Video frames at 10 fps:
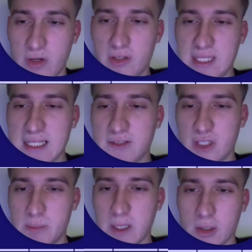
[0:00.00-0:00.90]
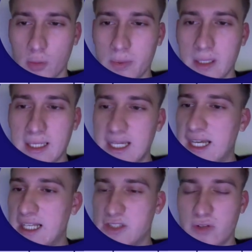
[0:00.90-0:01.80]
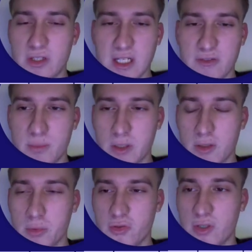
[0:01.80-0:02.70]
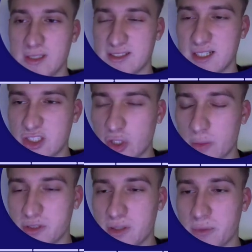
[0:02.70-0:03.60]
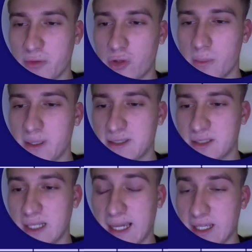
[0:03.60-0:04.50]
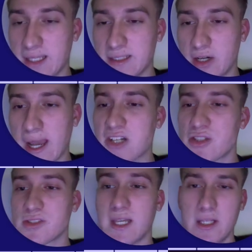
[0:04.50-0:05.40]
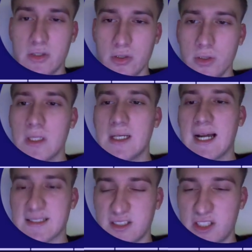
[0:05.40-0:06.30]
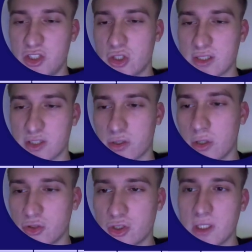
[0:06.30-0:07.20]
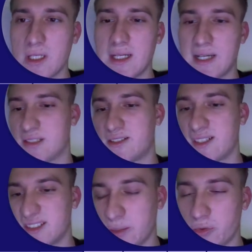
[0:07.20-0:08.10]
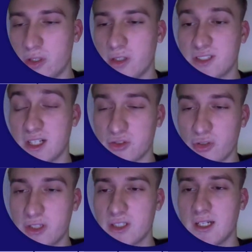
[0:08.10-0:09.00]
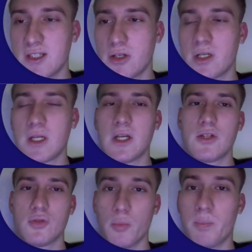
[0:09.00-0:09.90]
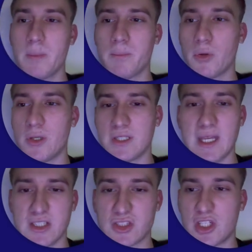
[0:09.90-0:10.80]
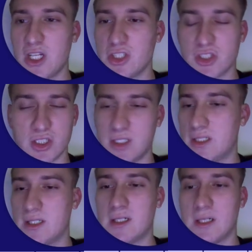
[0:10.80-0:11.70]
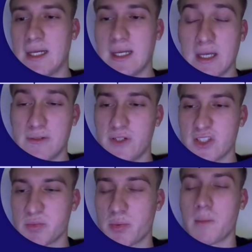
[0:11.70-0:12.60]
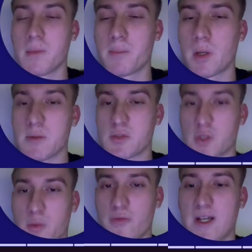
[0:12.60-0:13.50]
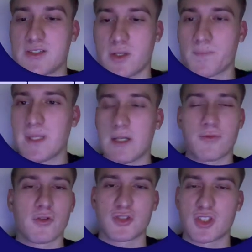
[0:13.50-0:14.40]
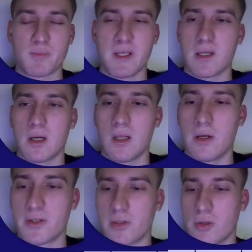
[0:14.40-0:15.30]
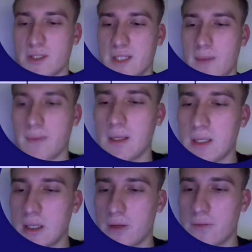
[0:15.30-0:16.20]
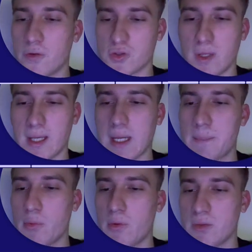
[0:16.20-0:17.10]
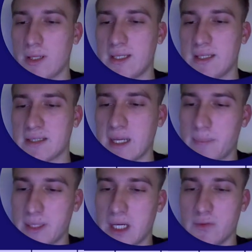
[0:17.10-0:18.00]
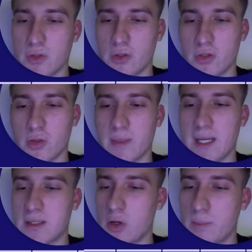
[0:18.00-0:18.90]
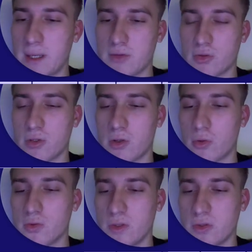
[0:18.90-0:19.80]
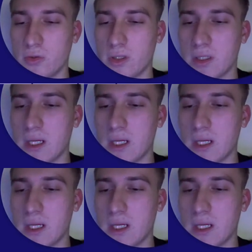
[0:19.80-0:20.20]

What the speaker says: tight feedback loop, and it's very tight feedback loop between the sales reps' performance, okay, their actions, and you as a teacher, as a coach, as a sales leader, to pinpoint and change and fix problems much more faster. And of course, just being alerted all the time. Of course, why happened? Why did it happen? Are we doing good or bad? How bad or good we're doing?